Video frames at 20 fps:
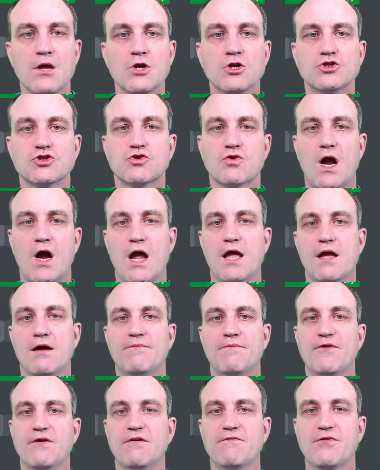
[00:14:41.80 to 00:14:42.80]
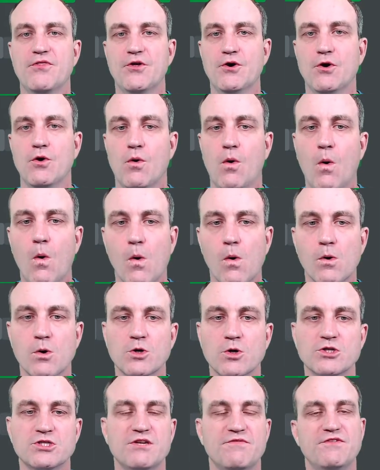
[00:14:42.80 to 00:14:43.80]
Triumph of the
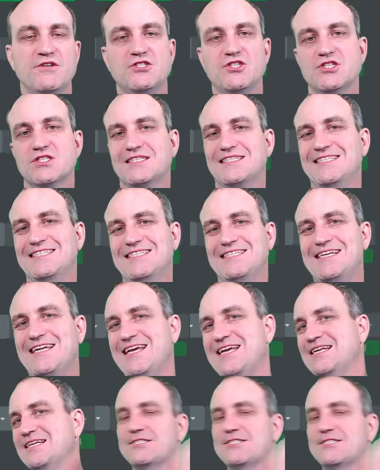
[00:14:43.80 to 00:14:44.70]
Hordes. If you just need to